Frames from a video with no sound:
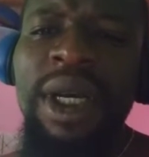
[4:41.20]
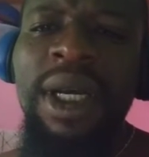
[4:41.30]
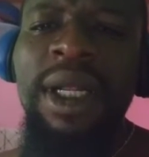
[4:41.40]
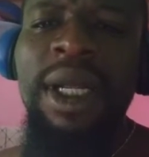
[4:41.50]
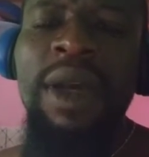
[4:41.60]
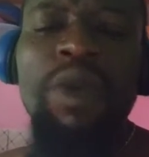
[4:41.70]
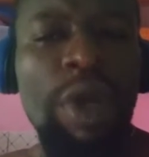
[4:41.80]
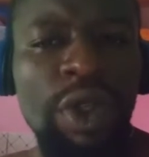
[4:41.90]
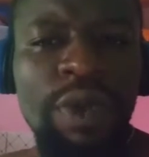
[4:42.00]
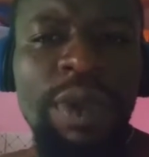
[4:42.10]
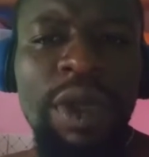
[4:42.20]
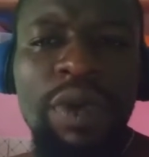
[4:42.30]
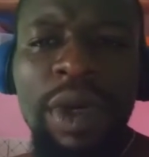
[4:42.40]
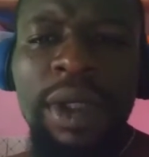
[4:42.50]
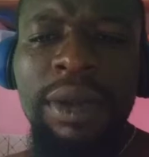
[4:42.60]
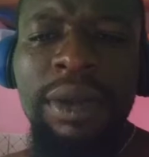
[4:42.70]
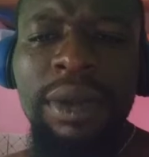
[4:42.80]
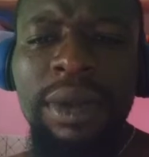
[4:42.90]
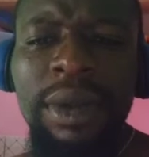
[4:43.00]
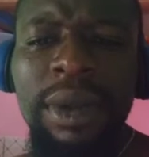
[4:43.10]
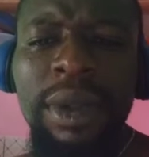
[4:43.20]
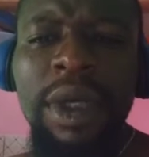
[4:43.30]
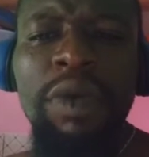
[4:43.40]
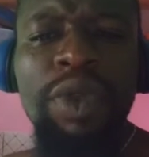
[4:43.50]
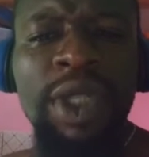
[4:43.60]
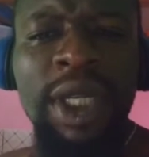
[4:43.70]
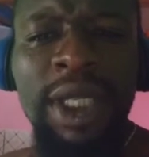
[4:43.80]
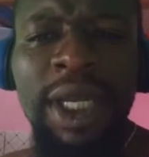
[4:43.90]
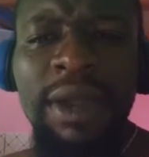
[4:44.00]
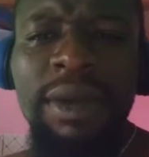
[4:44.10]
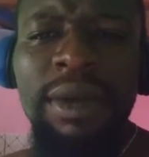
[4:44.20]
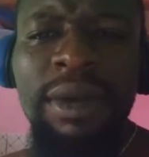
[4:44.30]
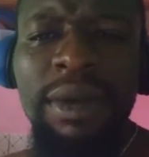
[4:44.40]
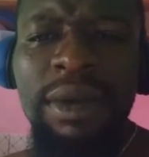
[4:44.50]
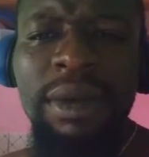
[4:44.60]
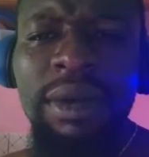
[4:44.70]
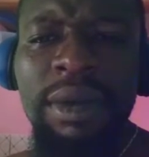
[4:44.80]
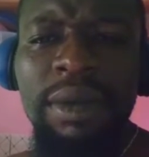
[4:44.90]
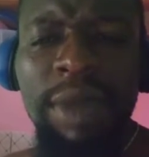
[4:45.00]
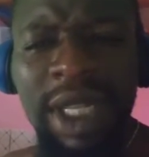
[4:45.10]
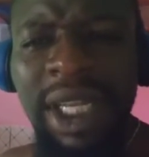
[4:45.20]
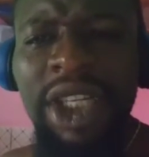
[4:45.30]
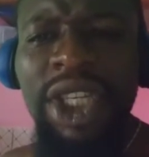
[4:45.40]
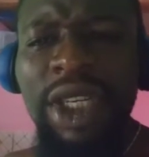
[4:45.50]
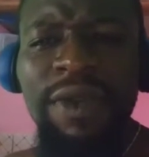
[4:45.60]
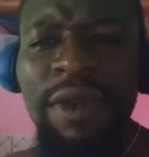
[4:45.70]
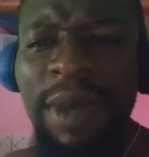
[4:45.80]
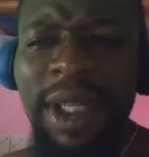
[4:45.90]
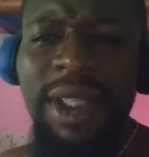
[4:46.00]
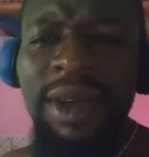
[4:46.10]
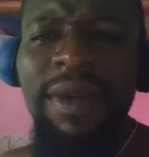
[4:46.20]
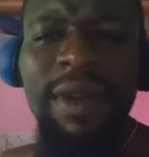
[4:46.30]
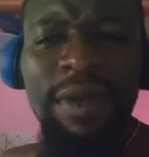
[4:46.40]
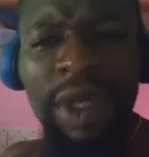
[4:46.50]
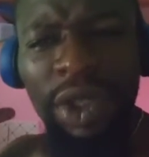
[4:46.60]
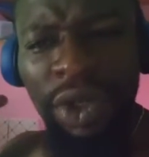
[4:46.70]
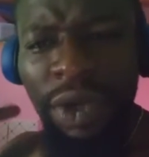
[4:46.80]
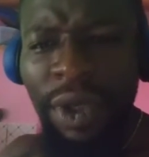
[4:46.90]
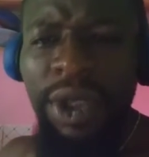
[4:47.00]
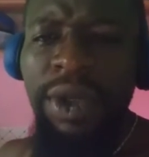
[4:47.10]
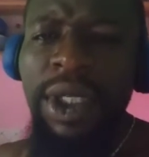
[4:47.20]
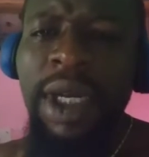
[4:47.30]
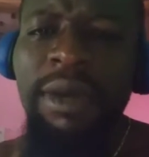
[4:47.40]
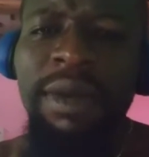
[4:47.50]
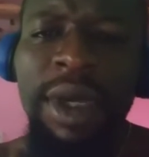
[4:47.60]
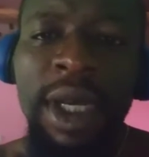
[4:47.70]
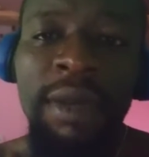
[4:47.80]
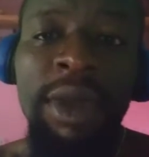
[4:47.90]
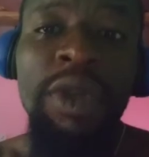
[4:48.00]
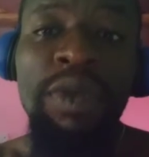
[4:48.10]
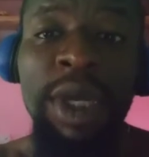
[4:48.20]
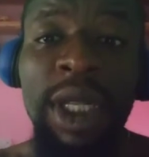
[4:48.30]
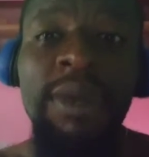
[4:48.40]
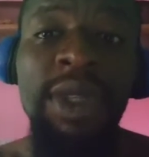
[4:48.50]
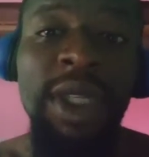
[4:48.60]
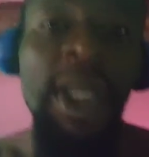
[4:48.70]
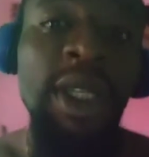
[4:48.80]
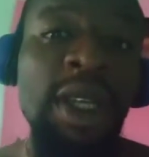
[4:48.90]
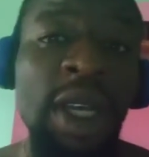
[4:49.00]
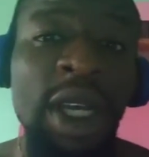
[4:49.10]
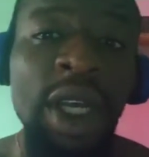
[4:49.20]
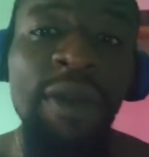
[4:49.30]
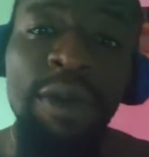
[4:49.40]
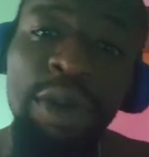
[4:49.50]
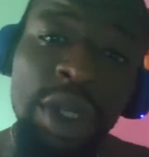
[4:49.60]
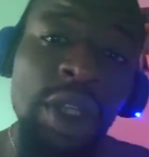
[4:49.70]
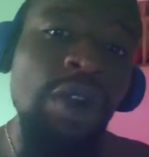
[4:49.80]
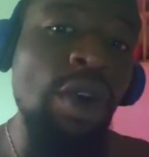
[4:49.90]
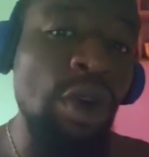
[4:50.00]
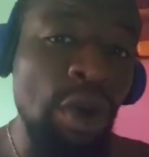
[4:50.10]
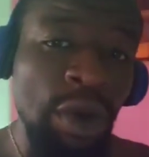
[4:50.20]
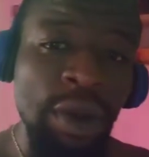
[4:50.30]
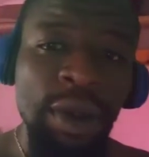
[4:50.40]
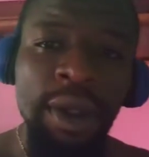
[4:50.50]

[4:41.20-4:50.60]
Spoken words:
And I want to be the one that will set that, make that change for myself and for the generations coming behind me, to make them see that if you put in your all,